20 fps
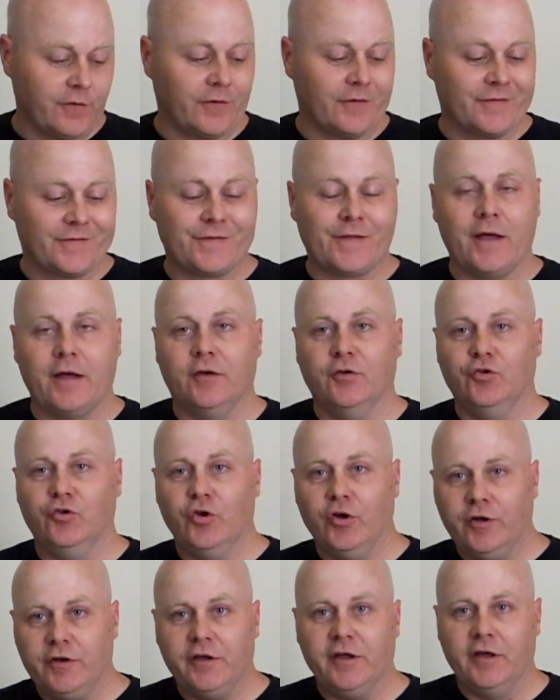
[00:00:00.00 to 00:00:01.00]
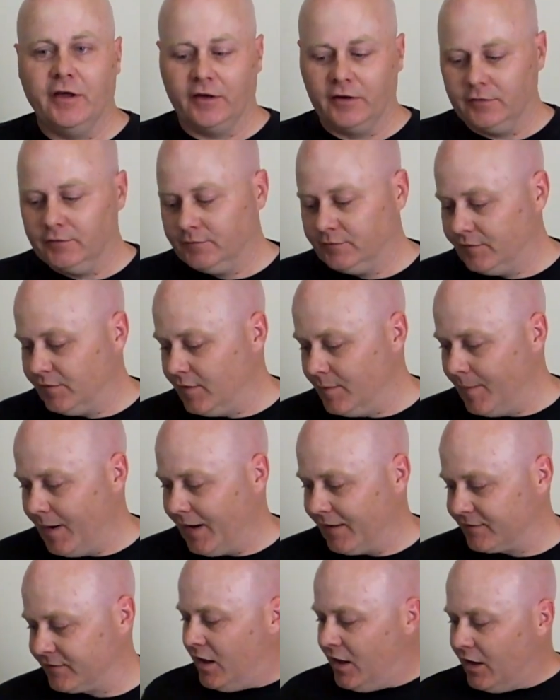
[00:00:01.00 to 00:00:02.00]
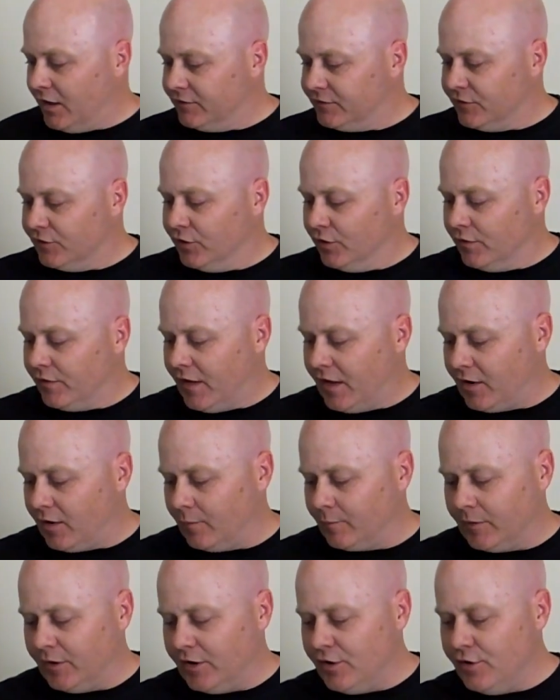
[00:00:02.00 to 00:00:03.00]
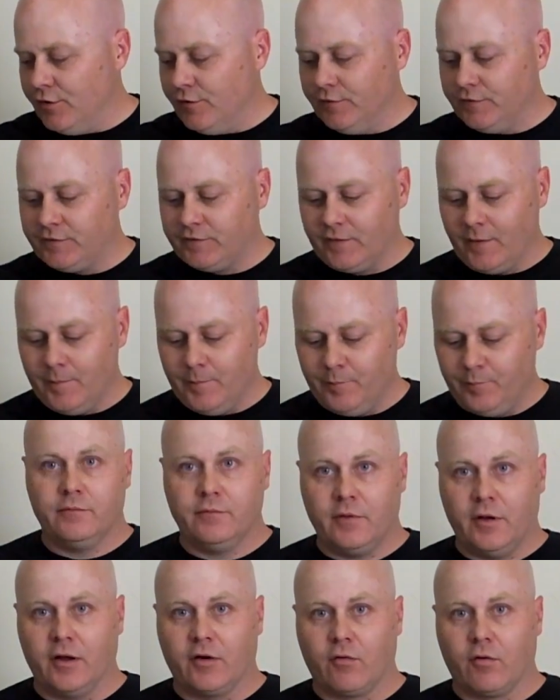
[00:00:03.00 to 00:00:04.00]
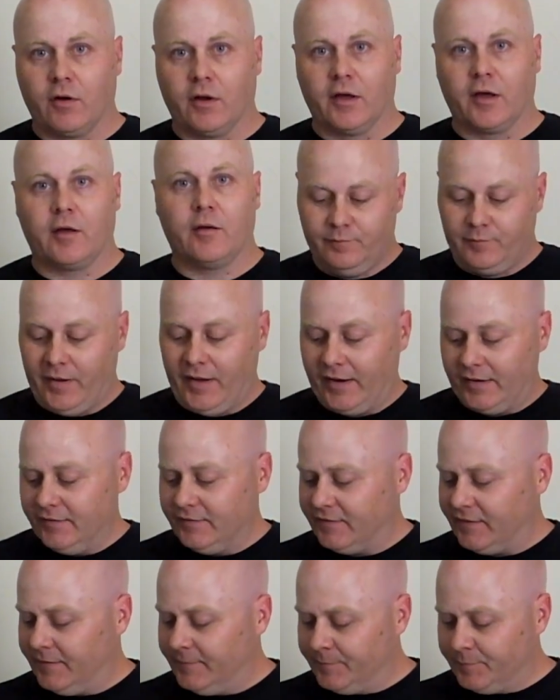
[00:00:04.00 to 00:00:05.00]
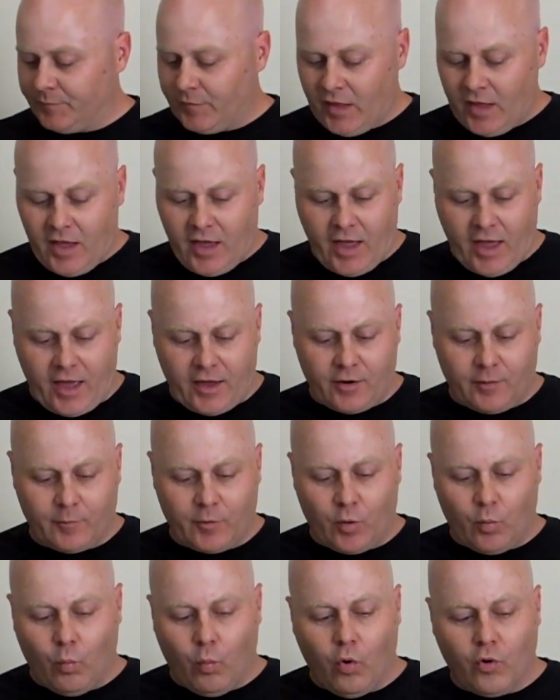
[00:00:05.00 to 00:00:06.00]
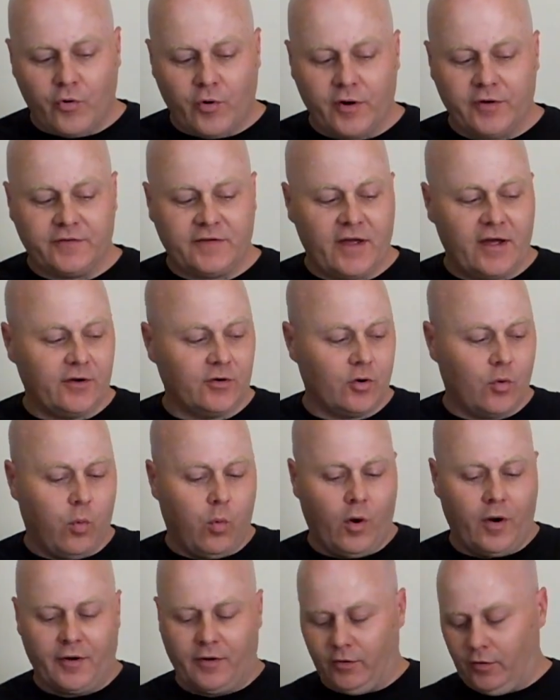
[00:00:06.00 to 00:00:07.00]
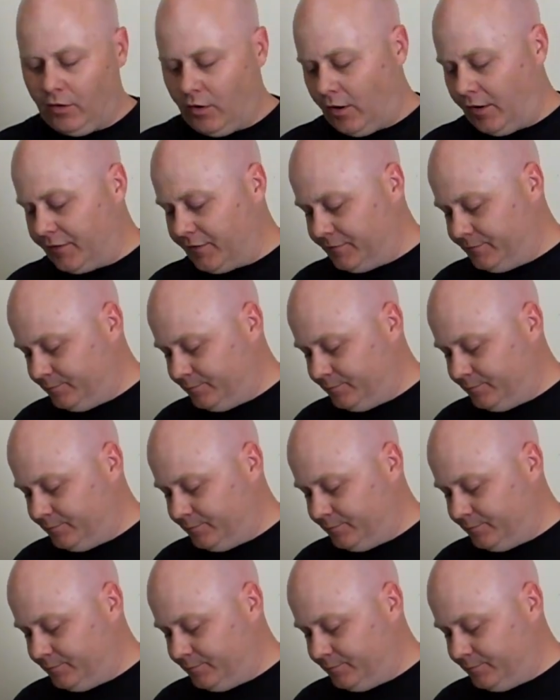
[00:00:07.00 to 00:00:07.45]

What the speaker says: to start dirtying the mask. And to do that, I'm going to use some acrylic paint, and I'm going to water it down quite a lot.